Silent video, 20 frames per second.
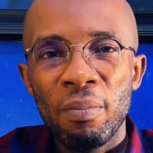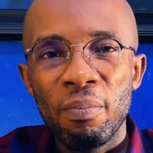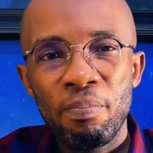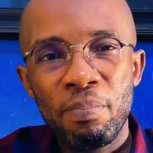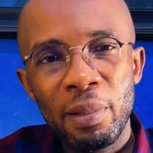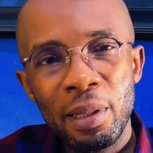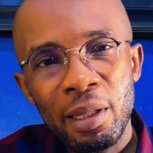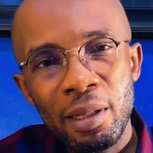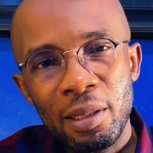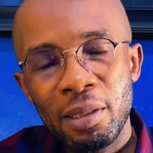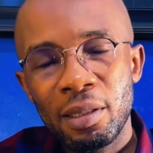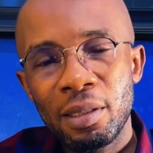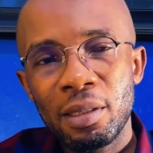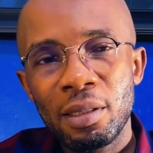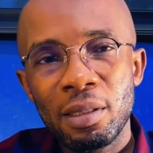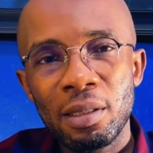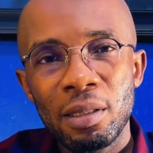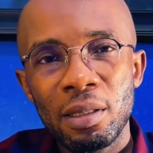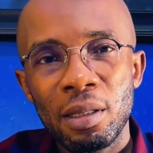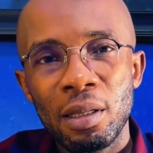
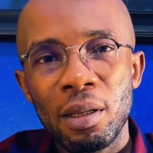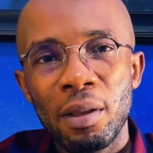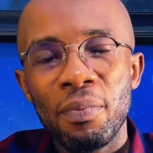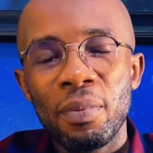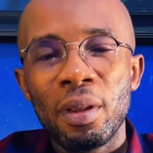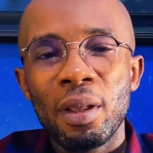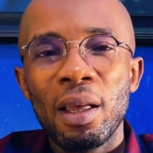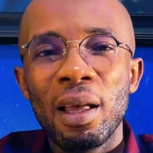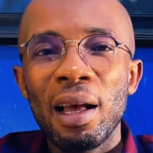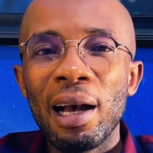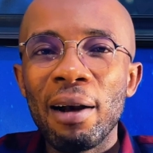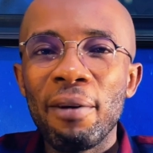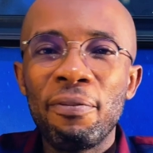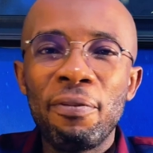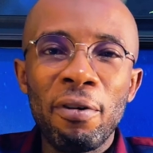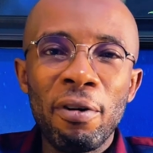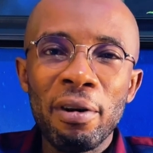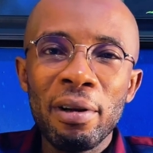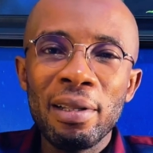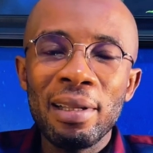Please
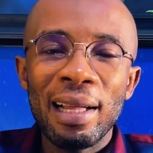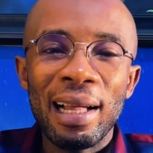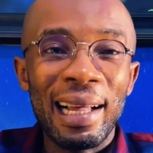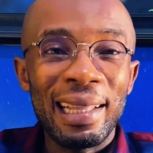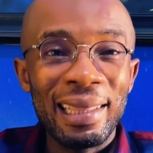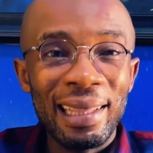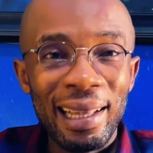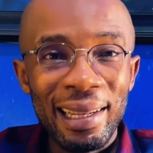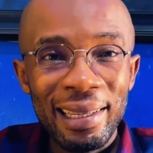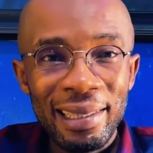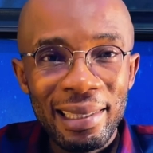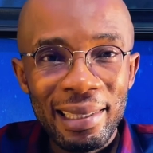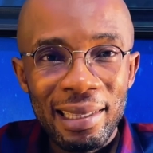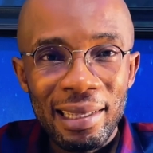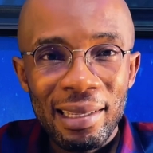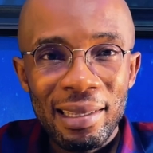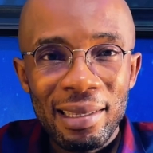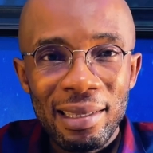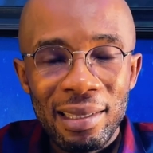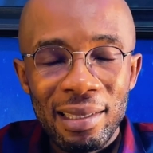avoid
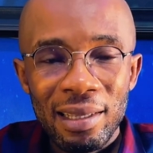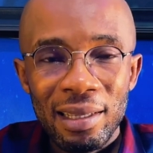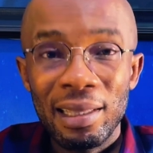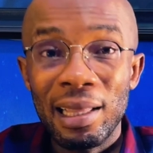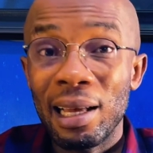analysis